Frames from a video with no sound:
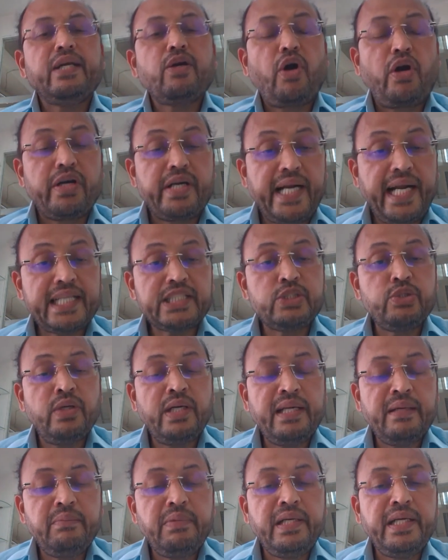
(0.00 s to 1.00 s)

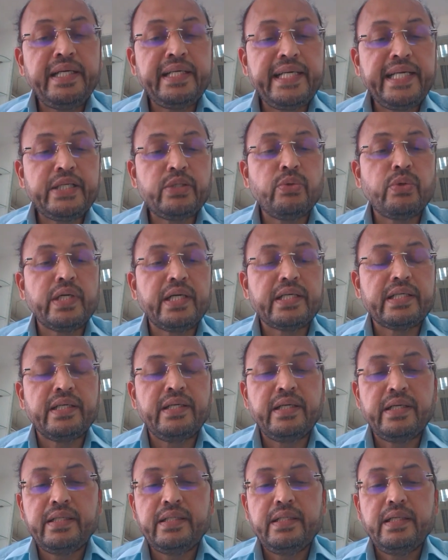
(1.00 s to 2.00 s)
contractual ability, to
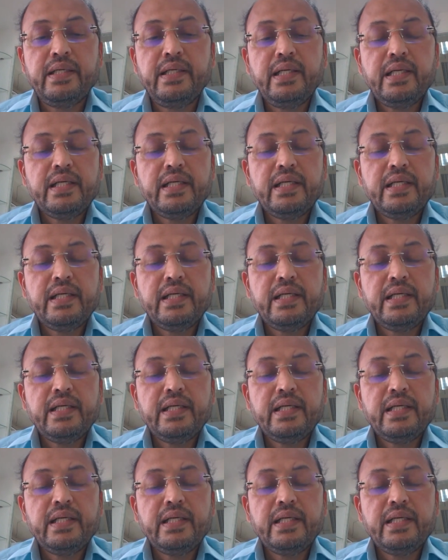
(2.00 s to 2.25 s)
return